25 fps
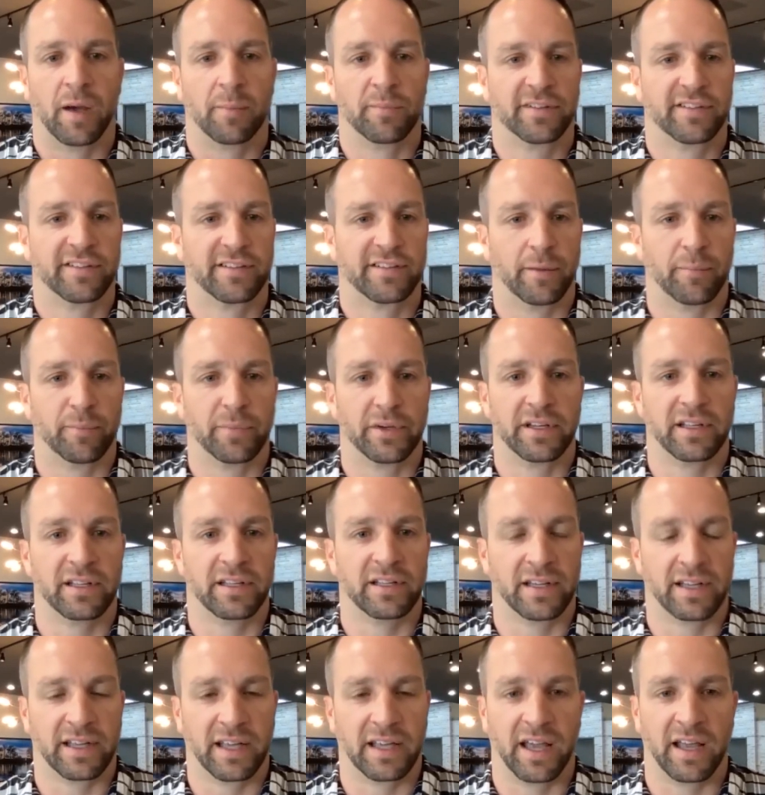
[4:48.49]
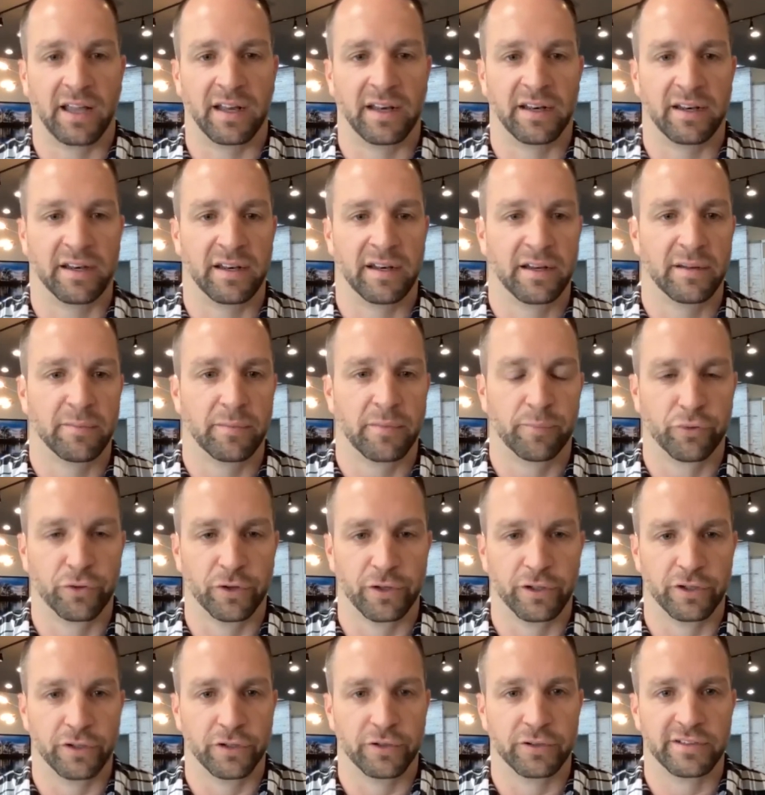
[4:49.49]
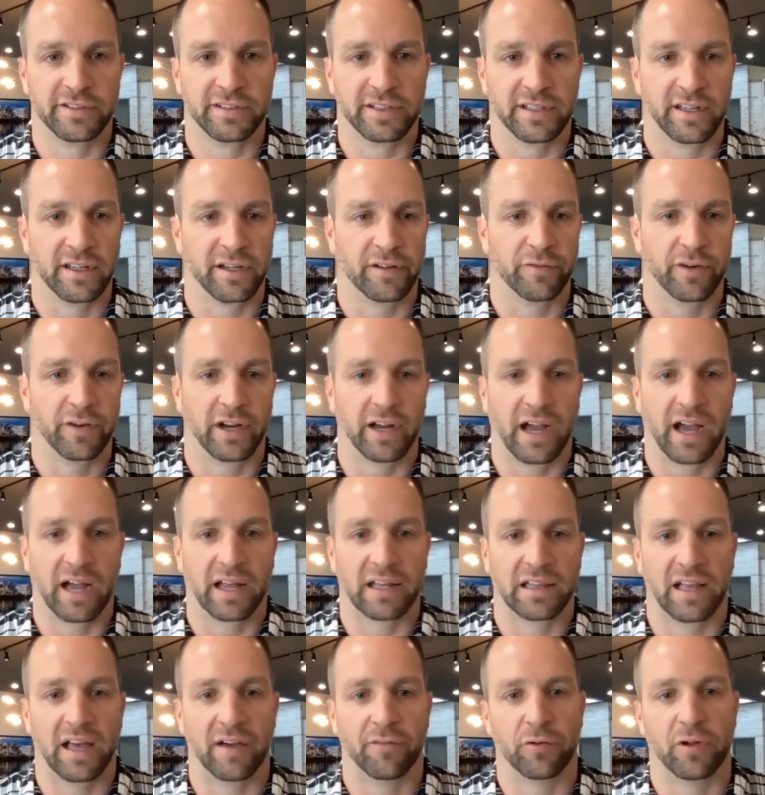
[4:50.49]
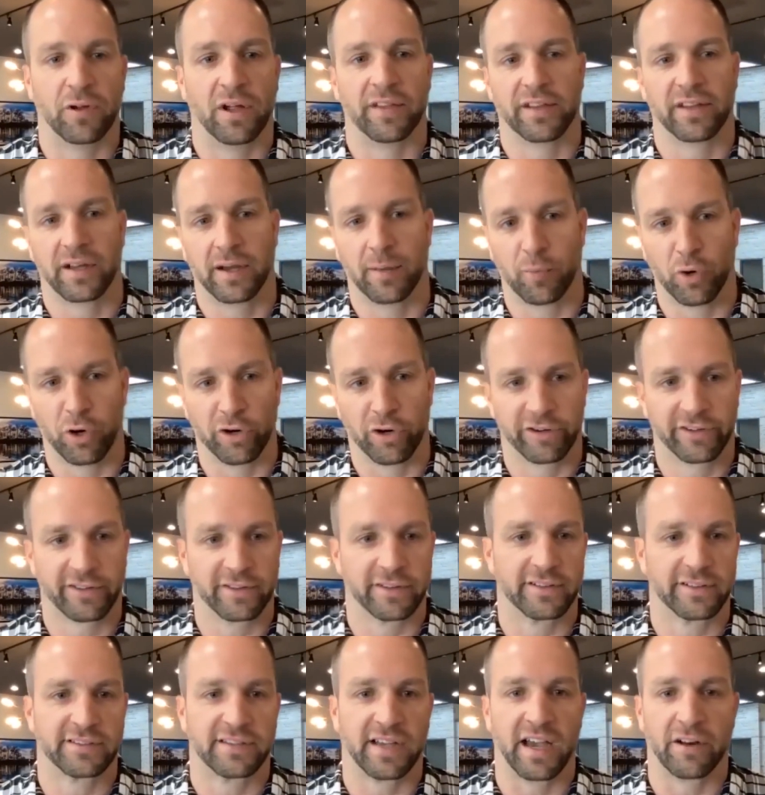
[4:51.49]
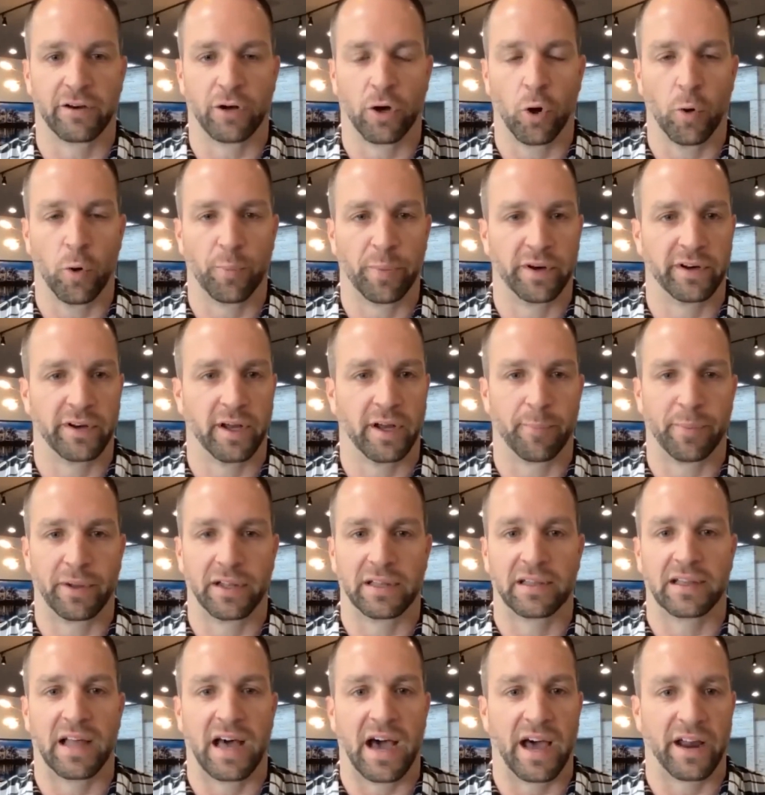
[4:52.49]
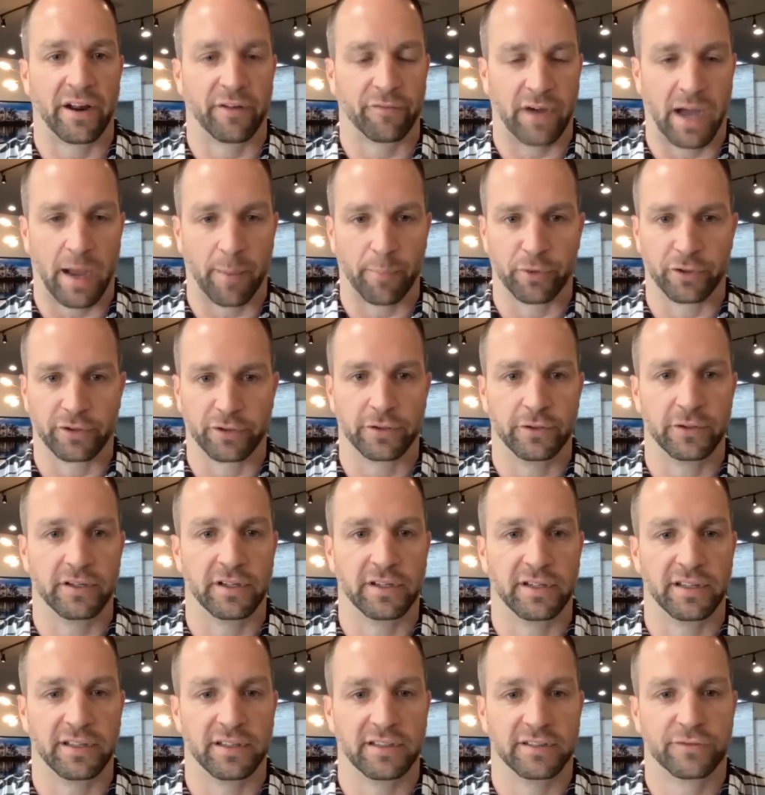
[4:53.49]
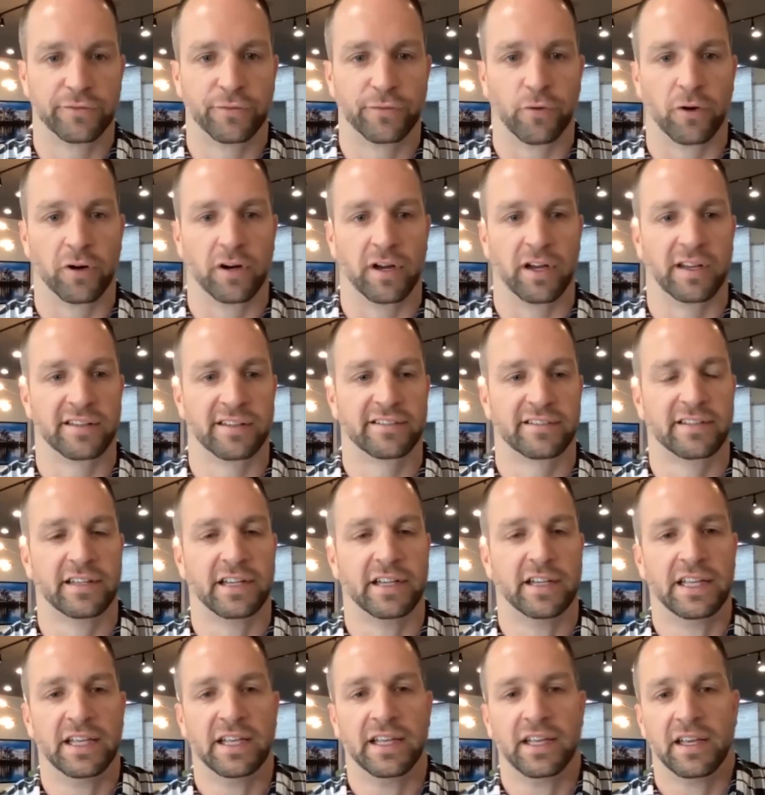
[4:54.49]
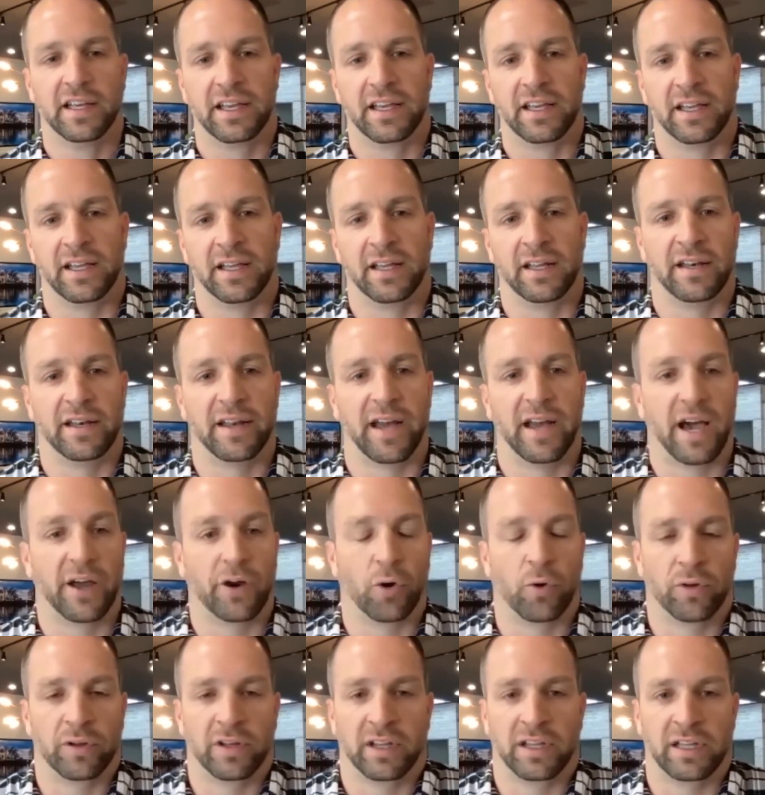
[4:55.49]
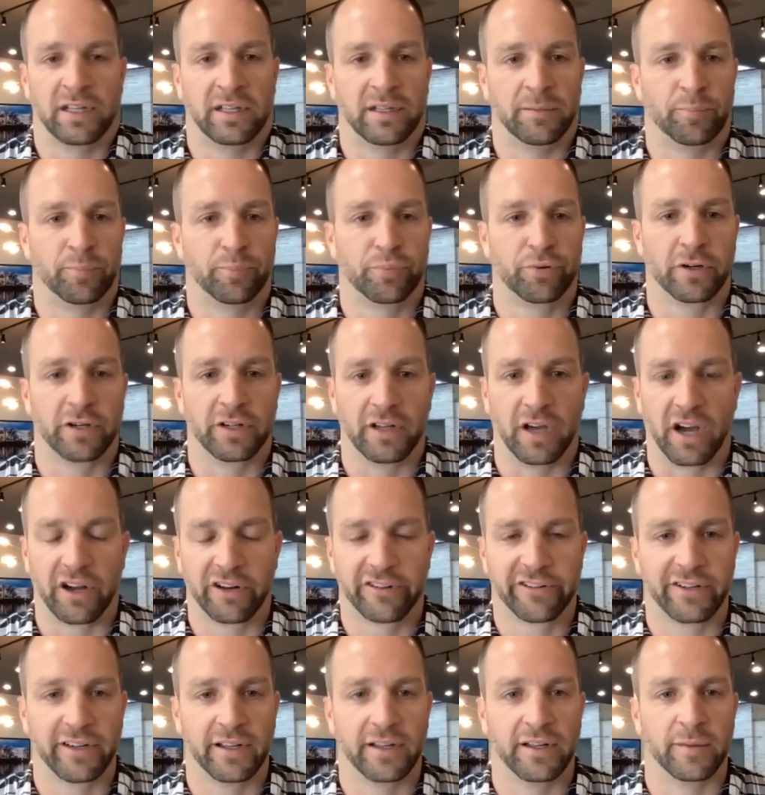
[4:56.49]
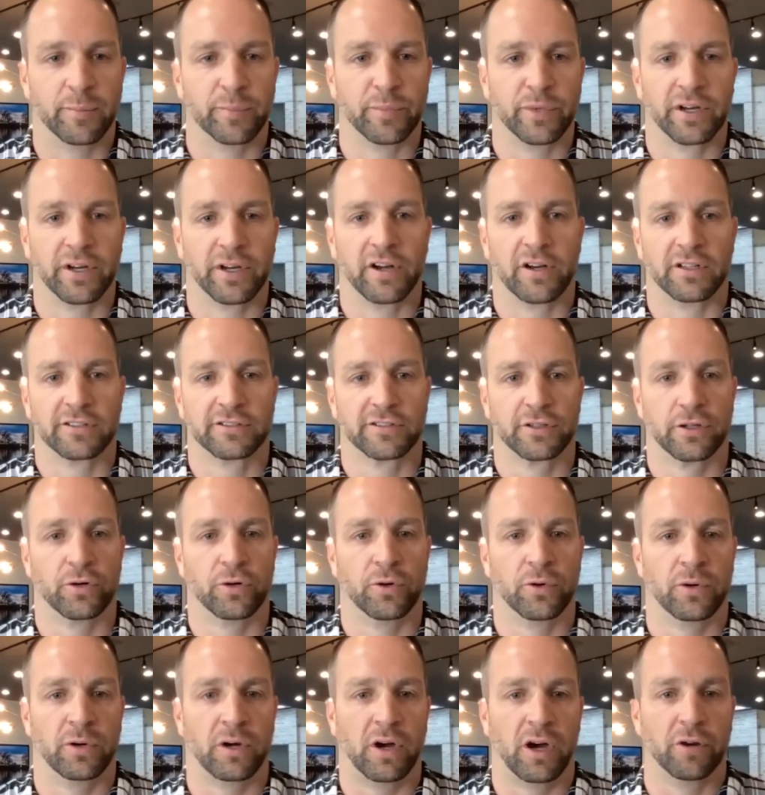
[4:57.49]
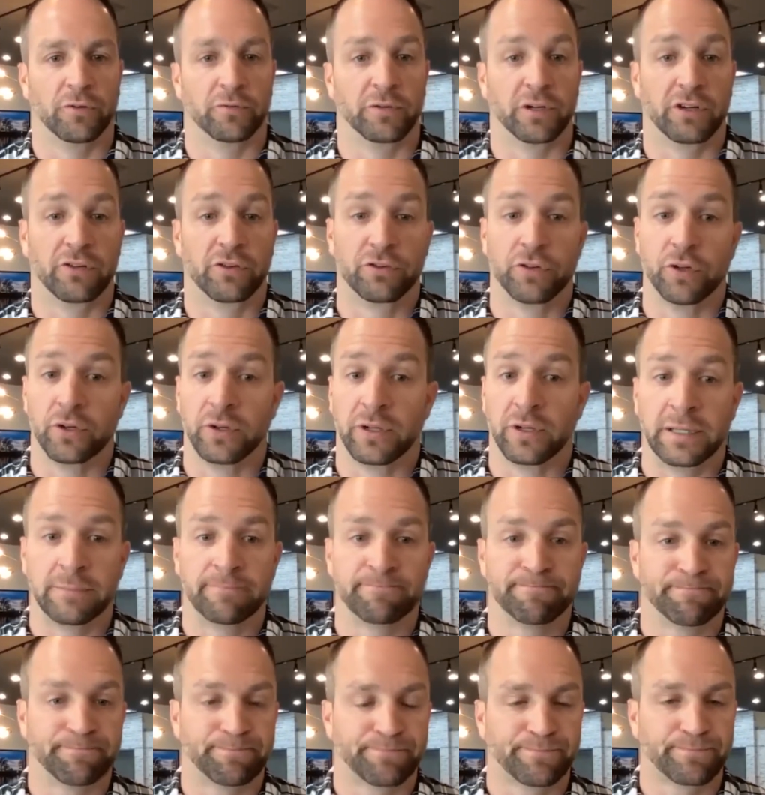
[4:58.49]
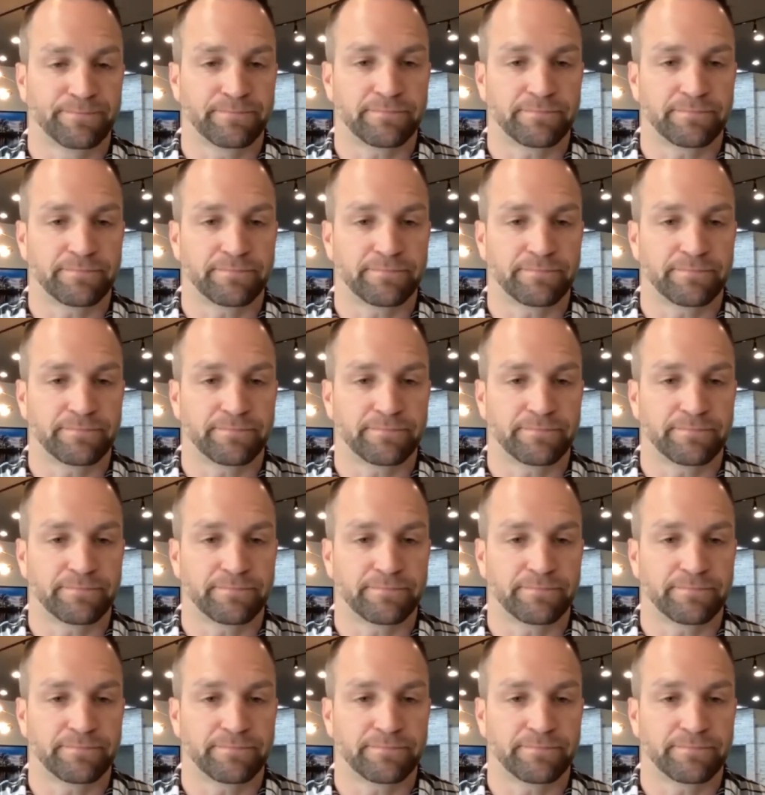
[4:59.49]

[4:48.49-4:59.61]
somebody, again, producing at a very high level on the commercial side opened up a lot of opportunities for us in not only production, but also our recruiting.